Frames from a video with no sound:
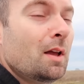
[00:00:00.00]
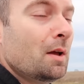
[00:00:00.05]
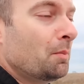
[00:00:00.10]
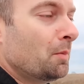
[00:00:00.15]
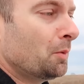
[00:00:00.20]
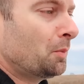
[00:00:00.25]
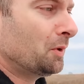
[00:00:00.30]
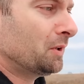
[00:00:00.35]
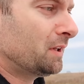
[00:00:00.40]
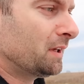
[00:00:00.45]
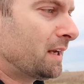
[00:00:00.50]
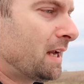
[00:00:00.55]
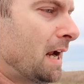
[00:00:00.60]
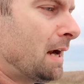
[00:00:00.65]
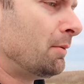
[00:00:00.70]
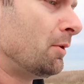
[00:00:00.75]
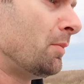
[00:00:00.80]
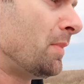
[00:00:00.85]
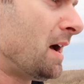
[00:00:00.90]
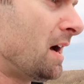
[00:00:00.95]
I'm gonna put the
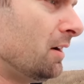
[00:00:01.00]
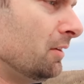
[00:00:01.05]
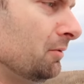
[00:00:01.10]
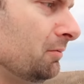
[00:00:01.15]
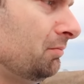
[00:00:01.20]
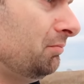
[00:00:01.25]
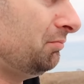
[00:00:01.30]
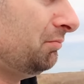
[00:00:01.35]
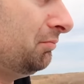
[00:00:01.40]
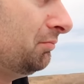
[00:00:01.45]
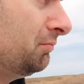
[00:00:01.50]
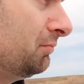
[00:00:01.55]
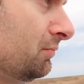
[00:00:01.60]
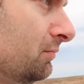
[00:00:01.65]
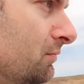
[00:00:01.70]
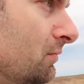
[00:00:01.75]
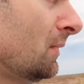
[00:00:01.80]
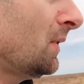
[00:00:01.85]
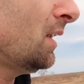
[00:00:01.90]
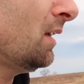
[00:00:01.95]
camera about
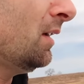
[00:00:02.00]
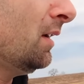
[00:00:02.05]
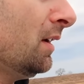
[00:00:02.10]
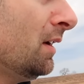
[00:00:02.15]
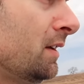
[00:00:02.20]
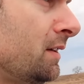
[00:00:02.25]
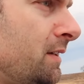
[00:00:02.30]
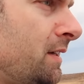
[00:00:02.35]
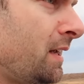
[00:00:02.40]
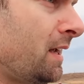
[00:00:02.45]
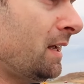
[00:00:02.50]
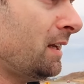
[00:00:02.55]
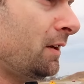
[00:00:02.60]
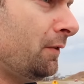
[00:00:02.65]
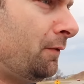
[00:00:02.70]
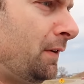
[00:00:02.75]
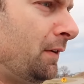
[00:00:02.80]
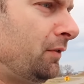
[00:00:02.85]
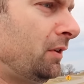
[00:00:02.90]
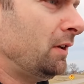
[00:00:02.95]
10 to
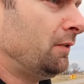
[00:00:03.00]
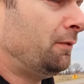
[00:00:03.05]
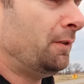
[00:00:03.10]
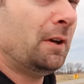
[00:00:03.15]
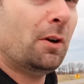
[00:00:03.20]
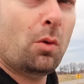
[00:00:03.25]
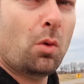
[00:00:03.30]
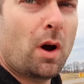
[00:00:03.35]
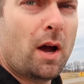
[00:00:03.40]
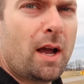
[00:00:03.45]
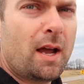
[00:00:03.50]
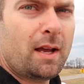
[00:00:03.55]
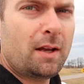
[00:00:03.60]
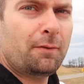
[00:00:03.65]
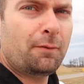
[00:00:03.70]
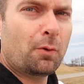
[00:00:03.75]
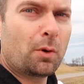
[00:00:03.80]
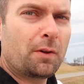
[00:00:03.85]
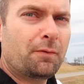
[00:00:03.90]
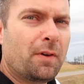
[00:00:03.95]
15 feet away,
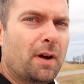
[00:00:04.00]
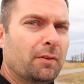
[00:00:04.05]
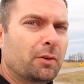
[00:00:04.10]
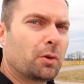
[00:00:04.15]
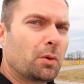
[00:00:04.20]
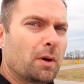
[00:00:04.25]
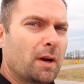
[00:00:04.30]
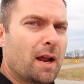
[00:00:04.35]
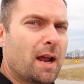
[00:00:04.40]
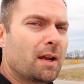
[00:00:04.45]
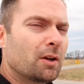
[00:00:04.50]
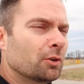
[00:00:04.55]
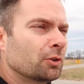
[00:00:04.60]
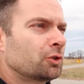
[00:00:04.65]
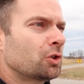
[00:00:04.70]
45 degree angle,